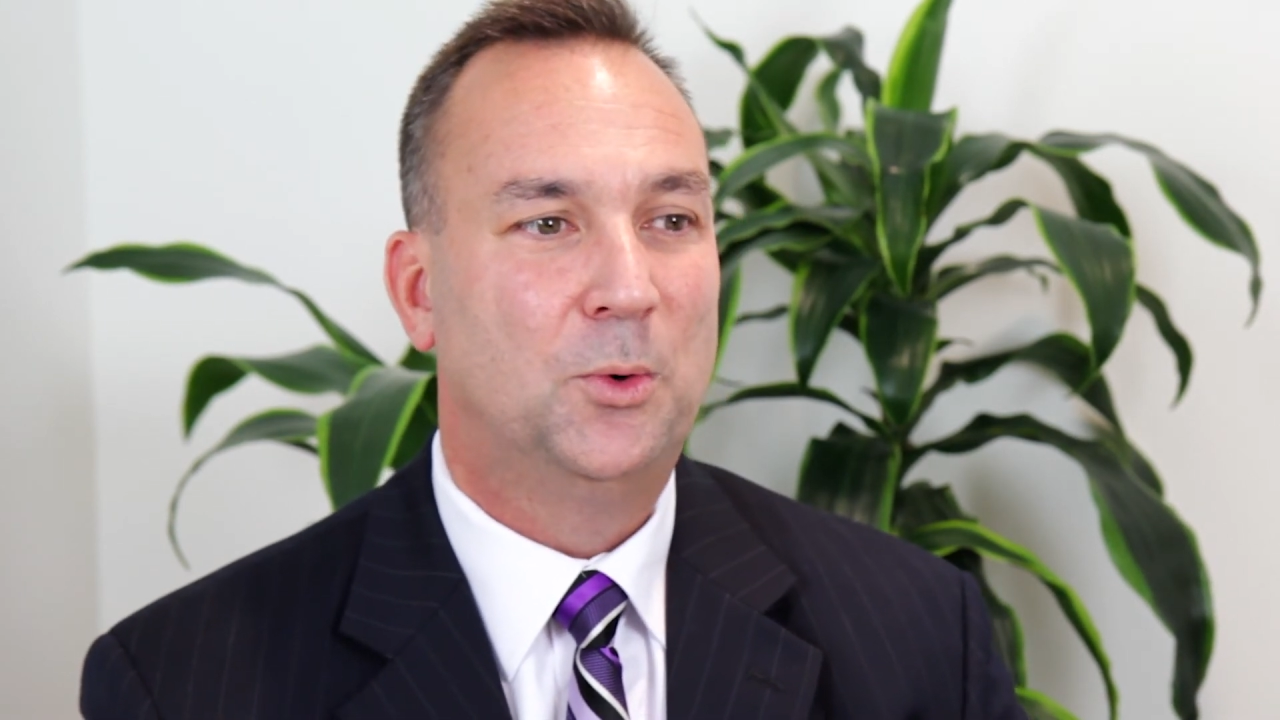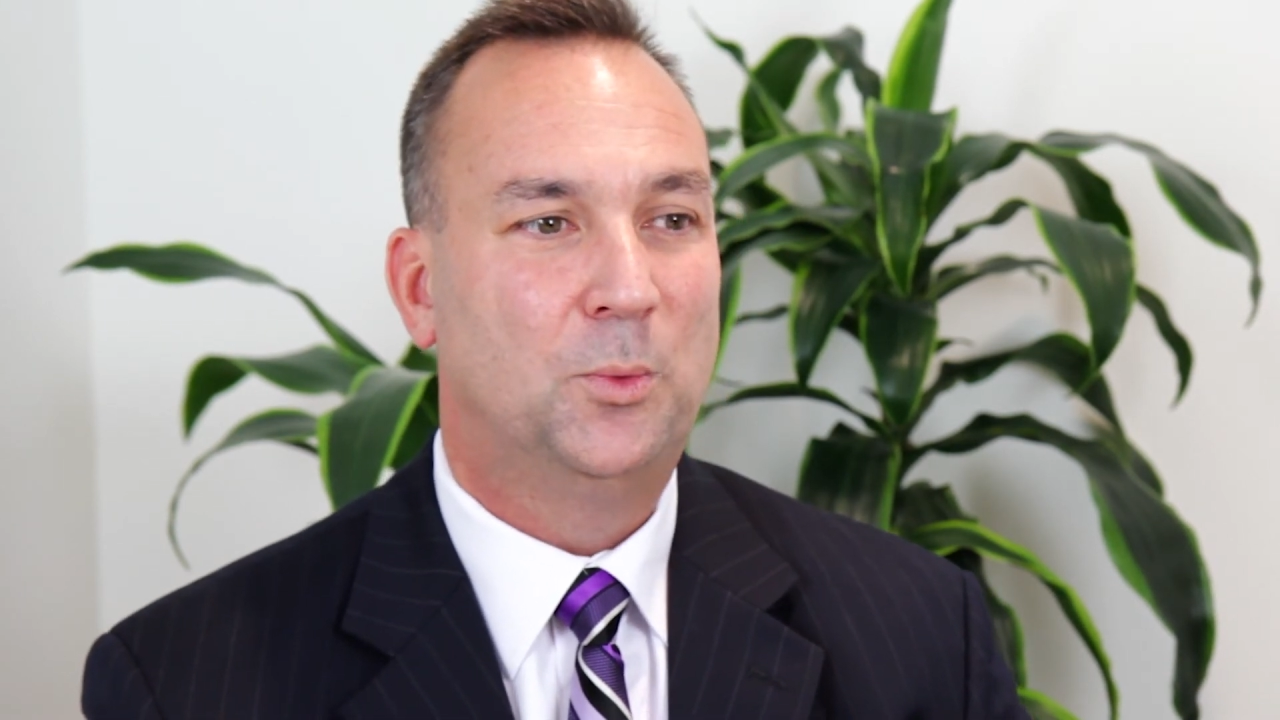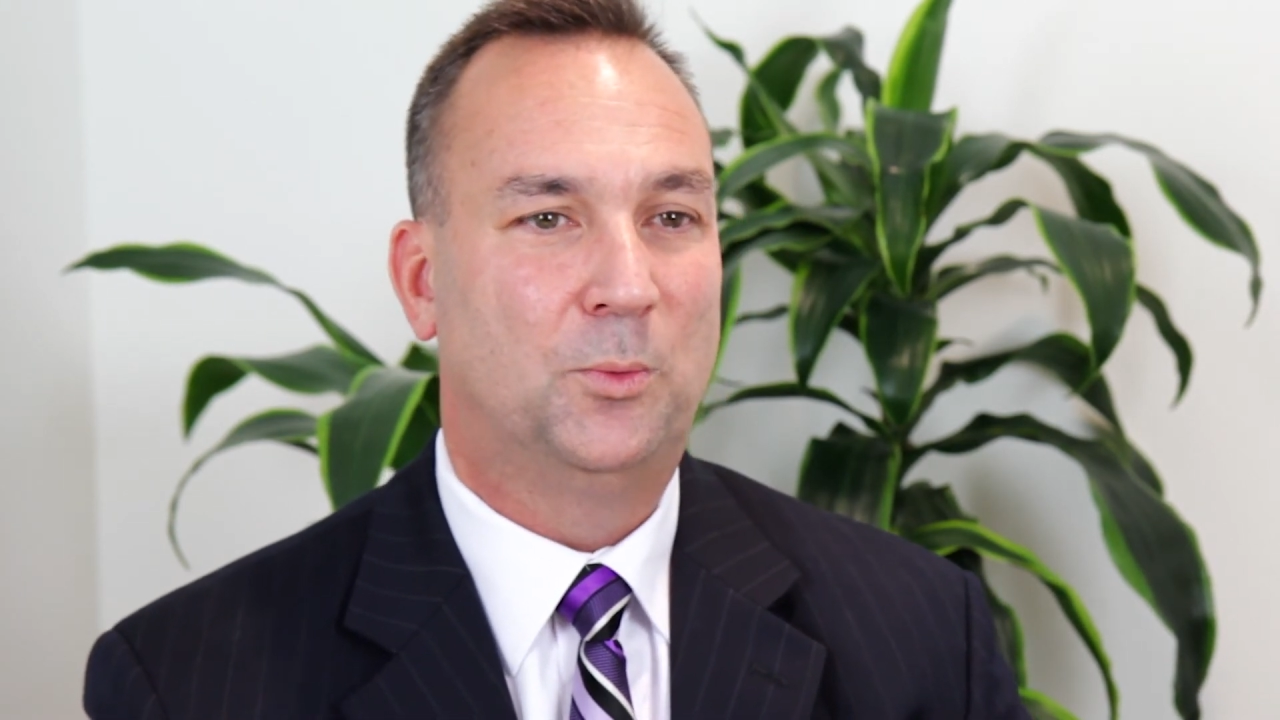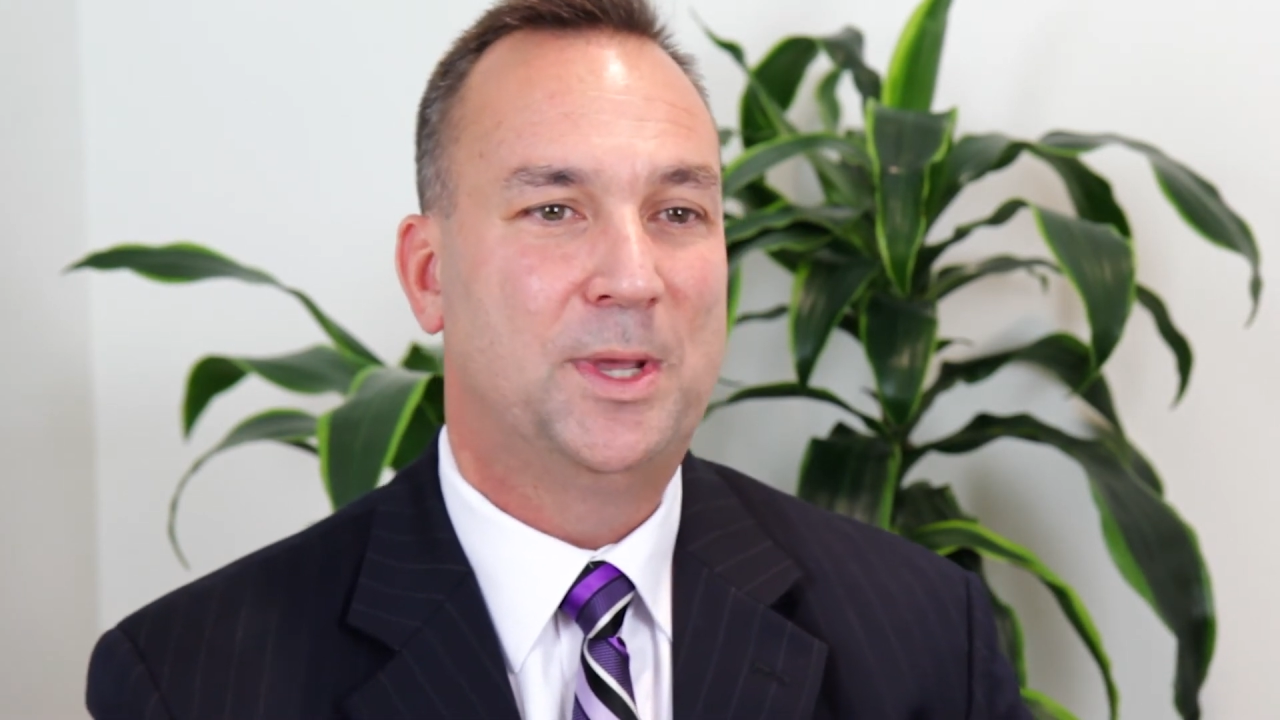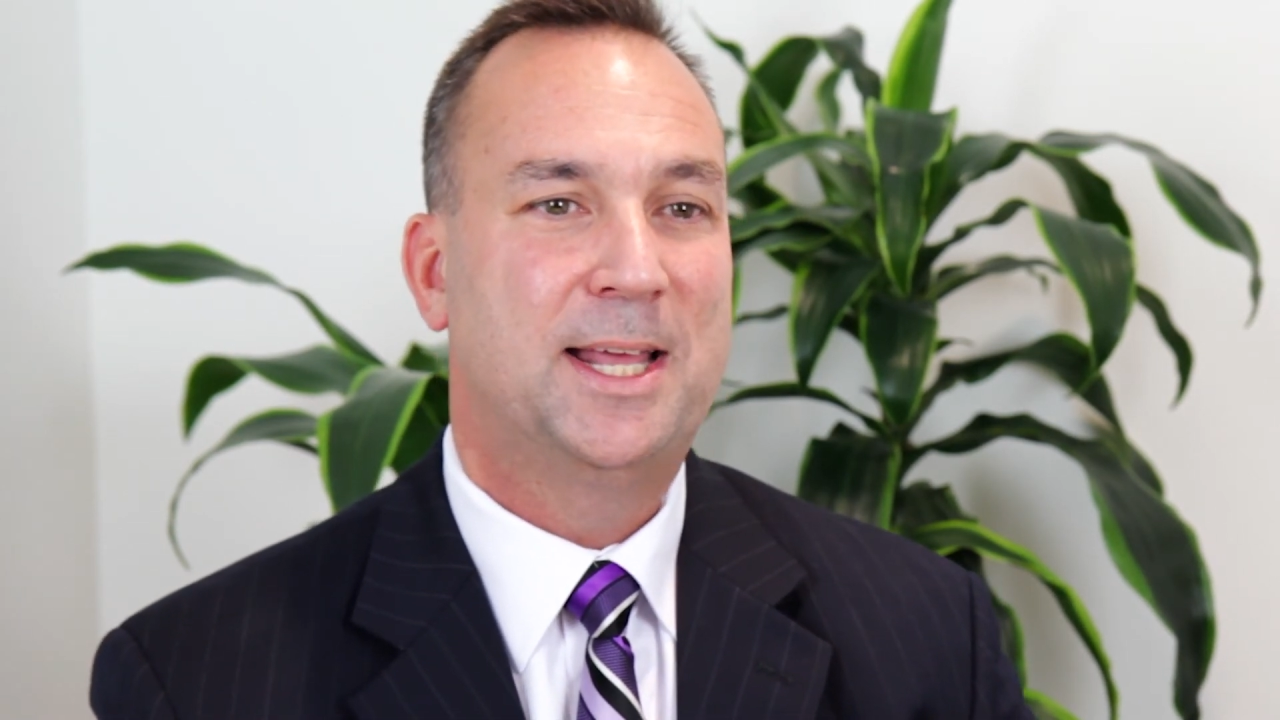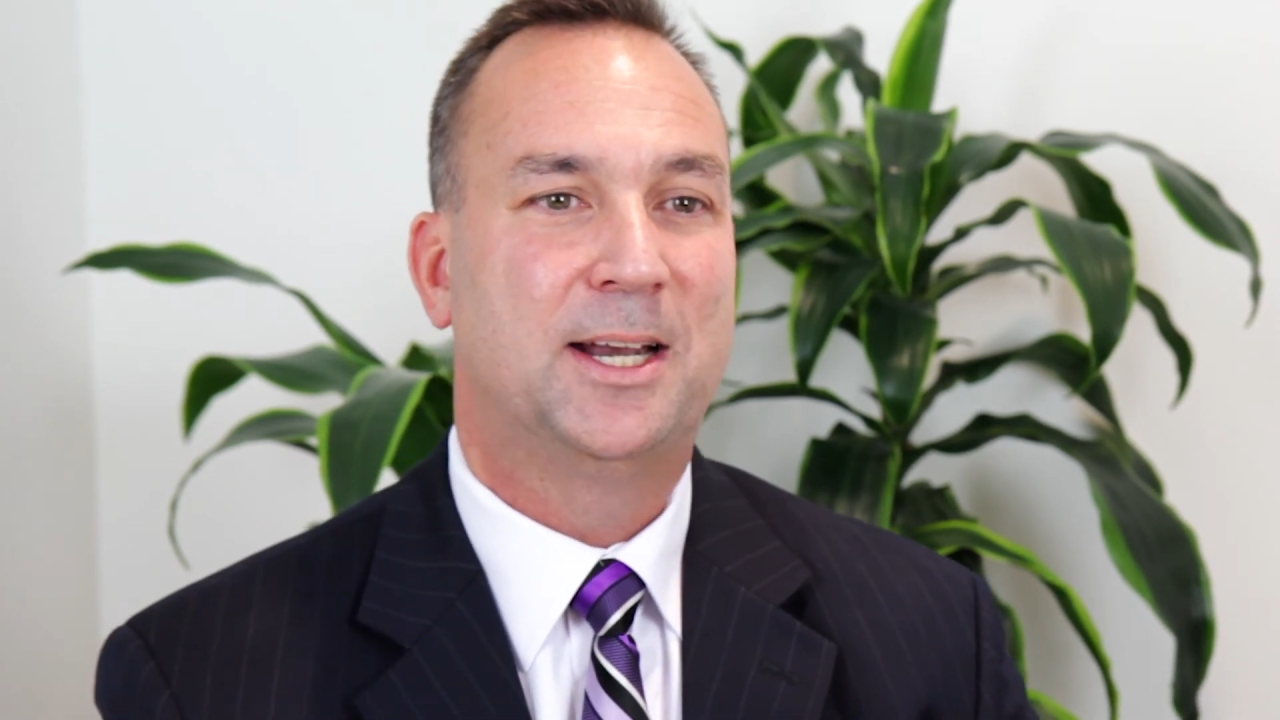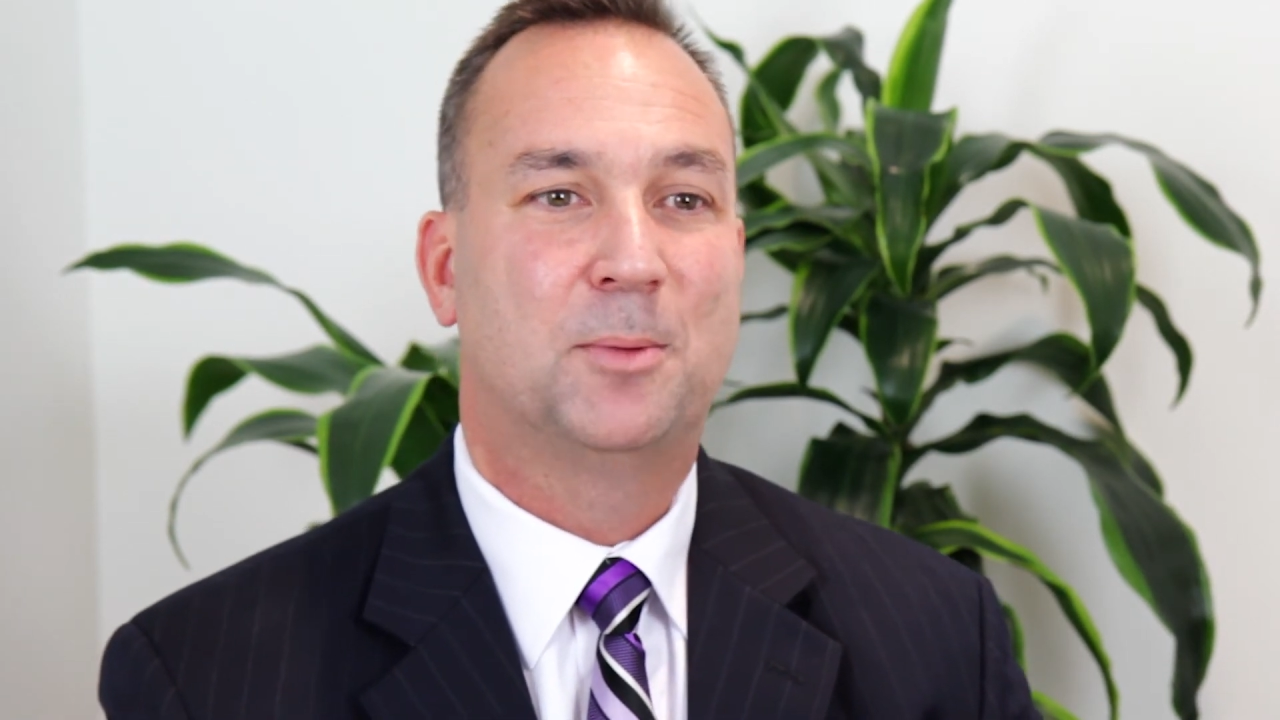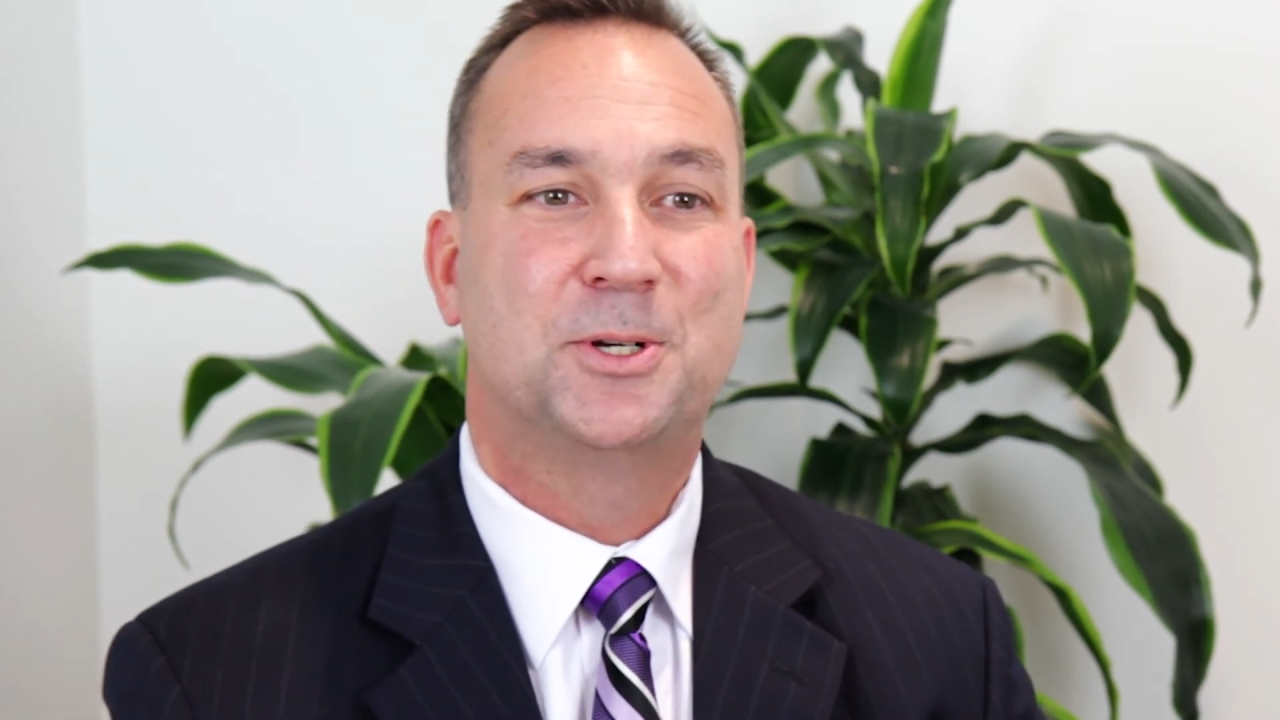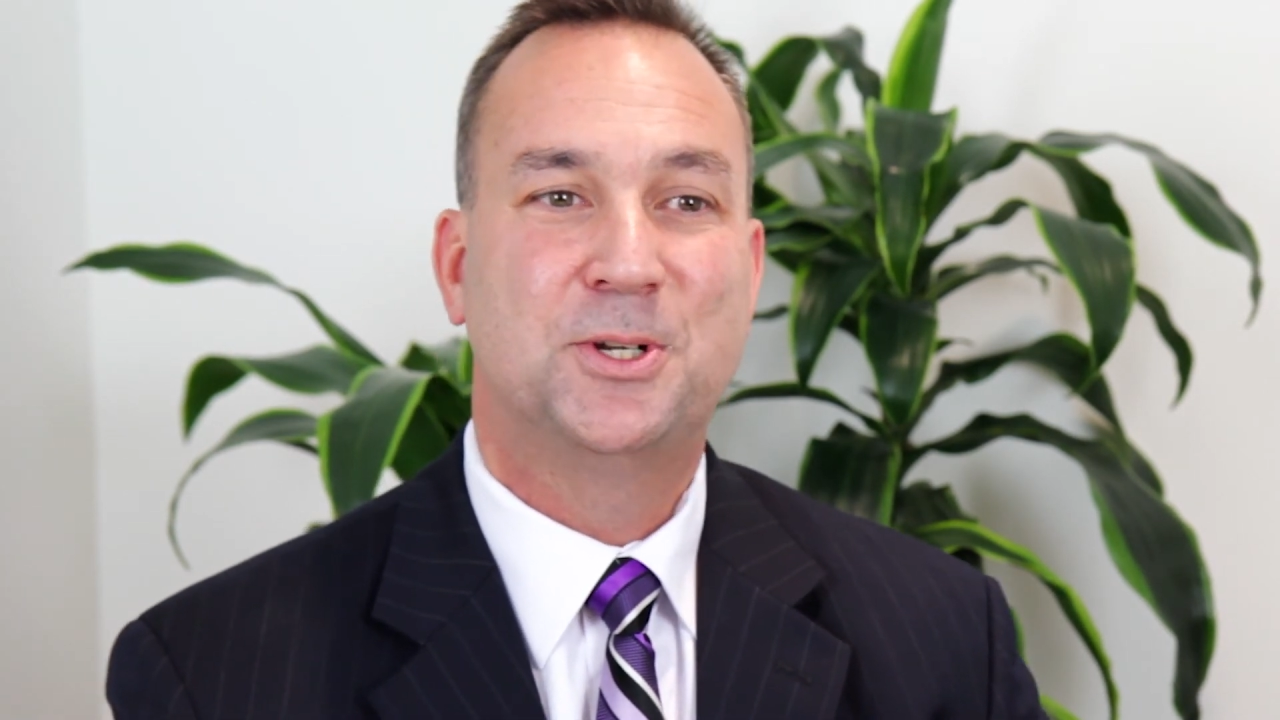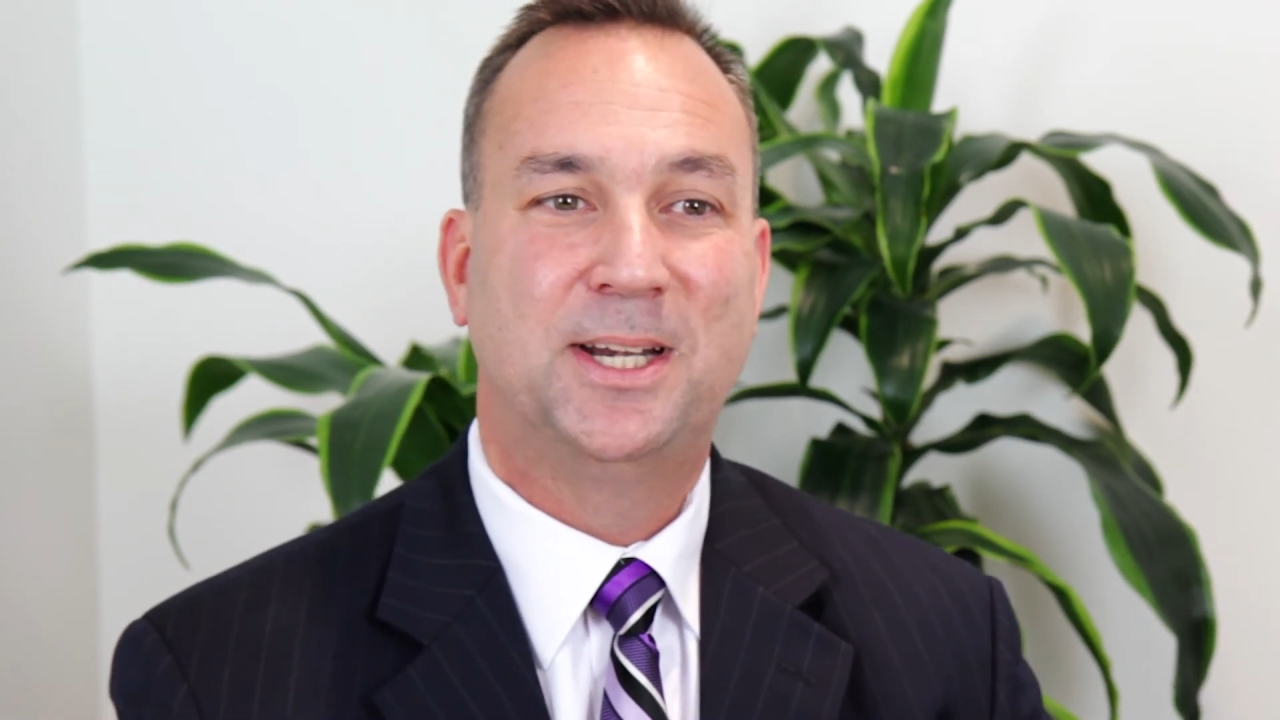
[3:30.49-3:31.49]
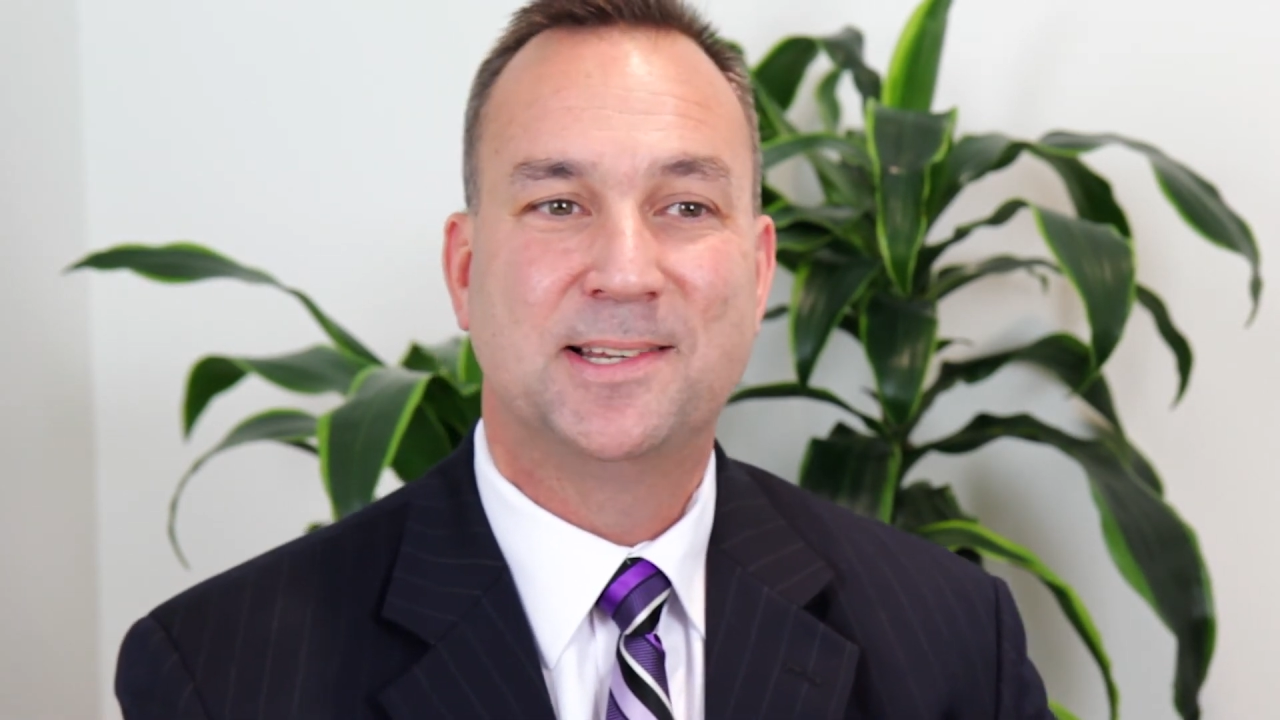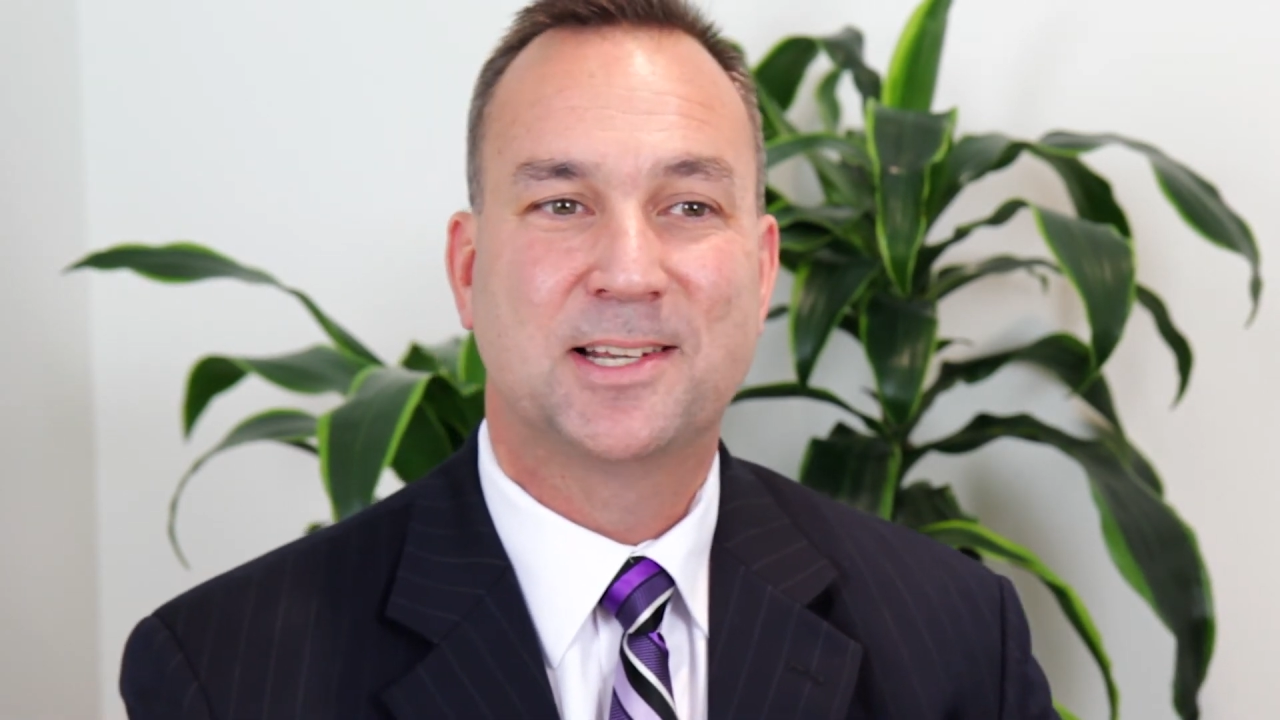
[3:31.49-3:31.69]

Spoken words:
when we had an opportunity